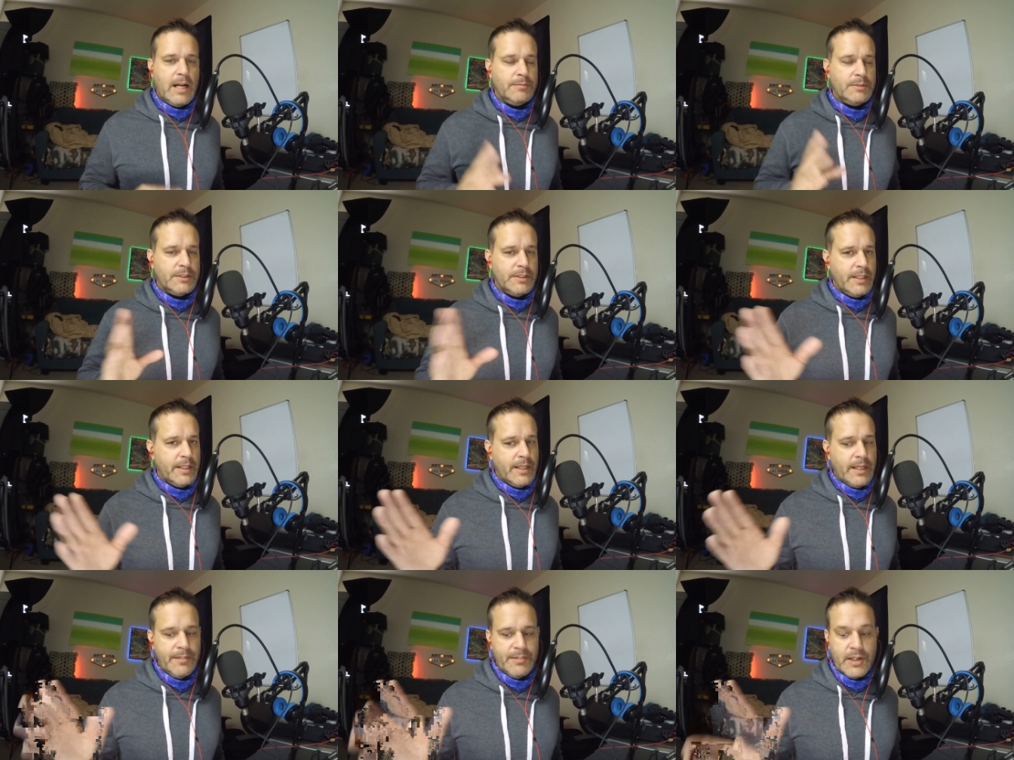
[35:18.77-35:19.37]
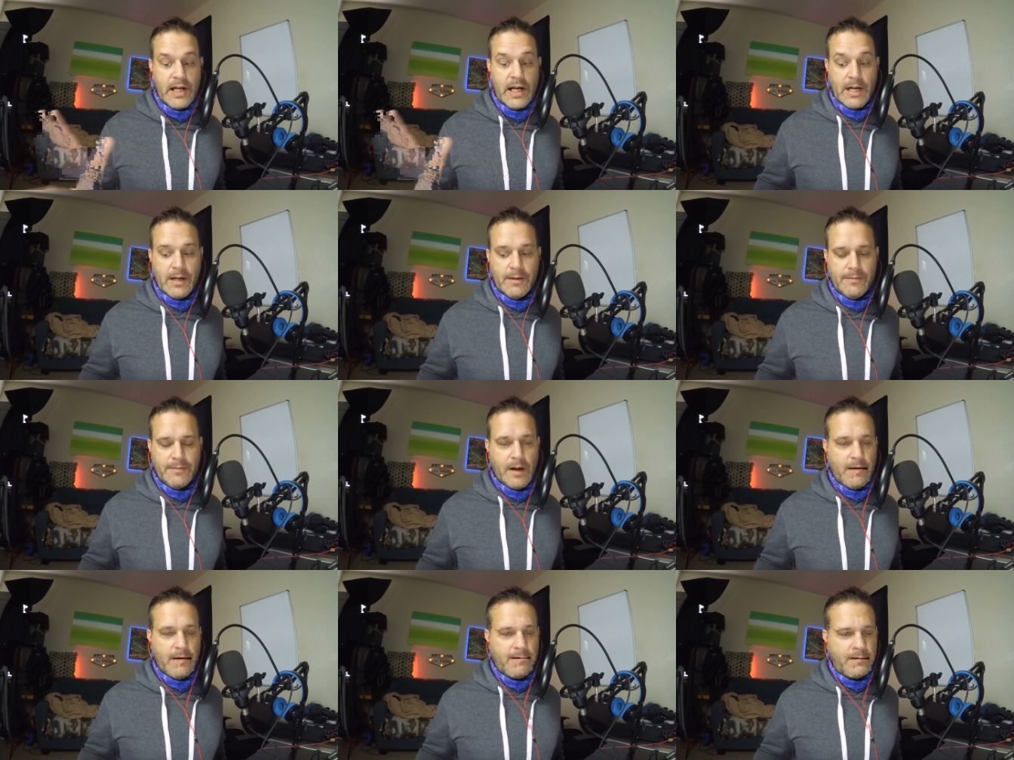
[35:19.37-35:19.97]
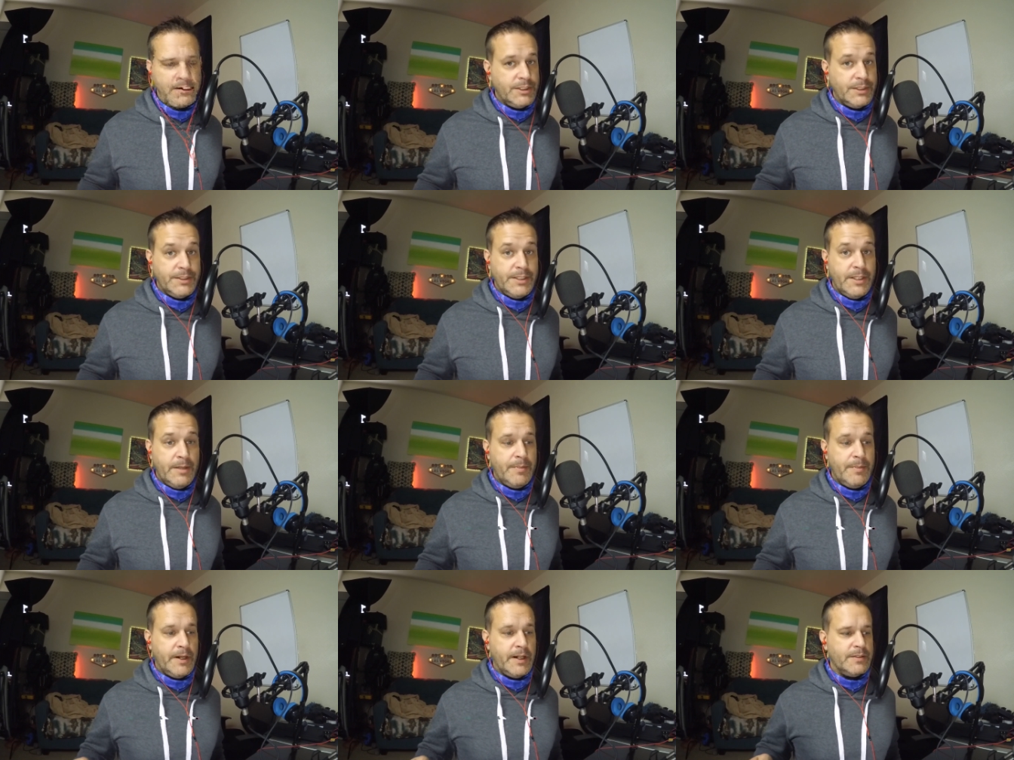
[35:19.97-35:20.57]
I'm sure they keep track of how much you're
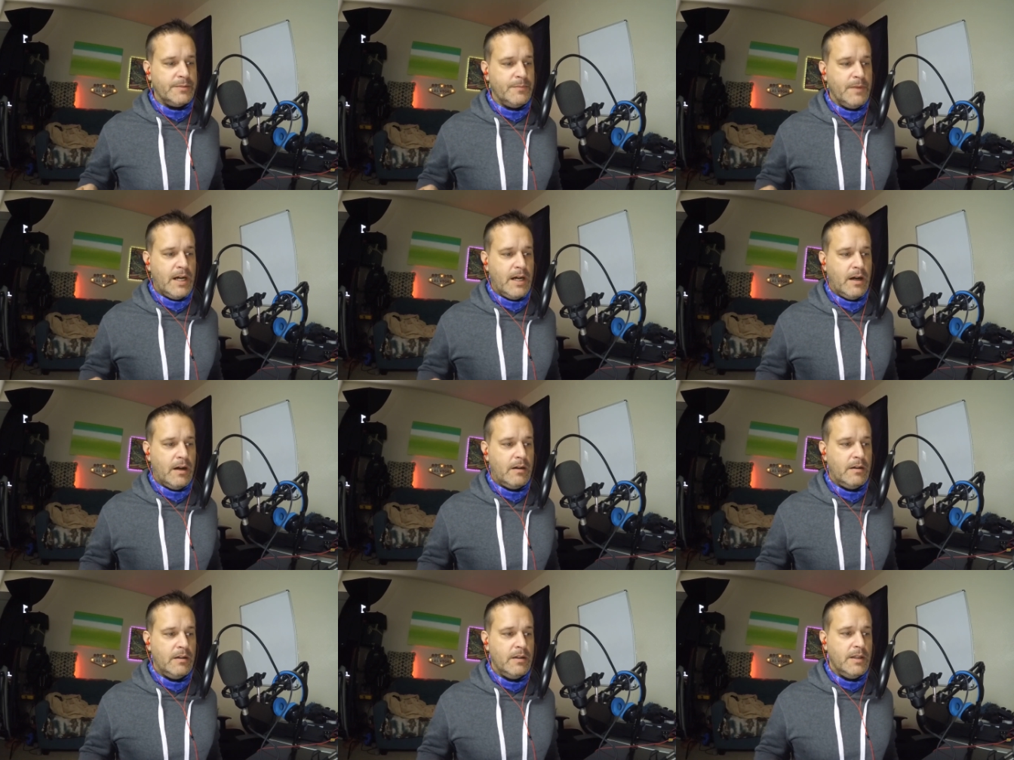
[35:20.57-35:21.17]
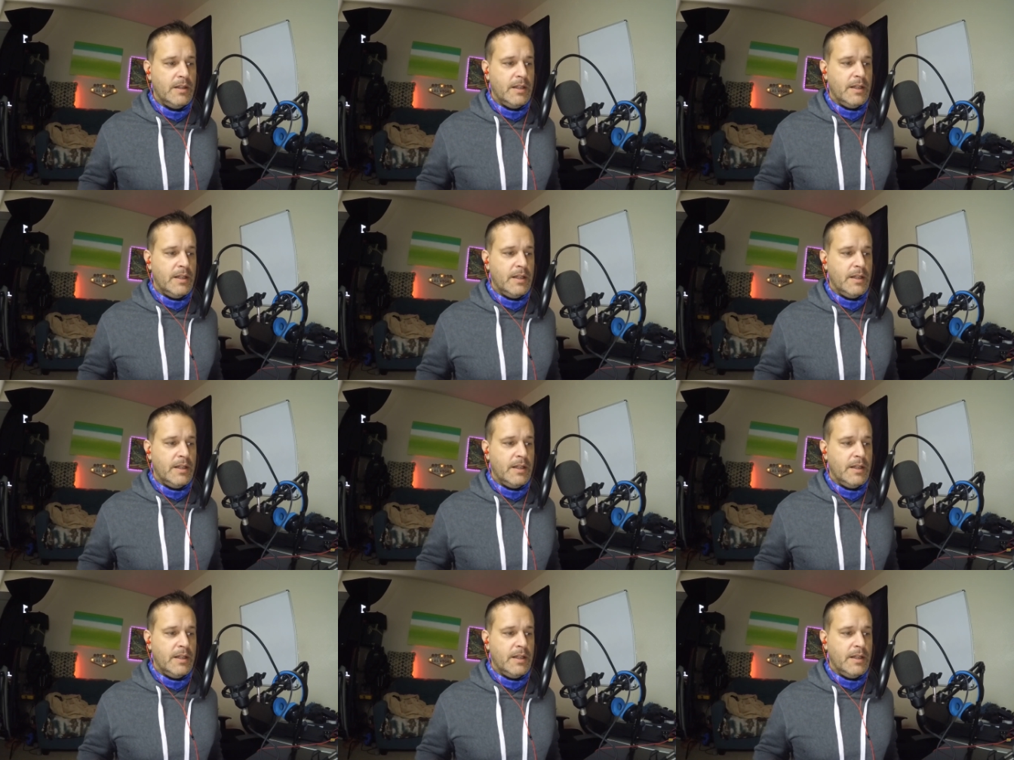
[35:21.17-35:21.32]
tipping as well.